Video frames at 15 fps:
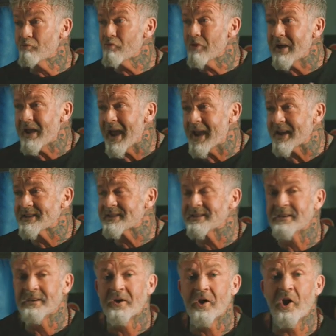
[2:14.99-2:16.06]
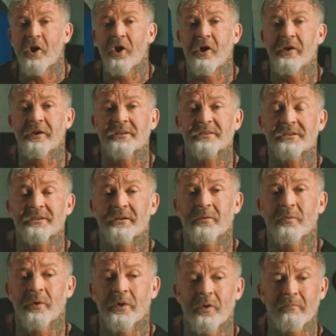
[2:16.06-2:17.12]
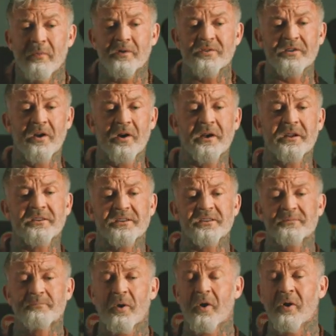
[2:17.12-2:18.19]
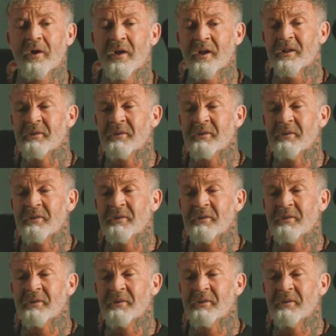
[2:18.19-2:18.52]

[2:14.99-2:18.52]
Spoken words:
relaxed alertness, where you're most likely to spot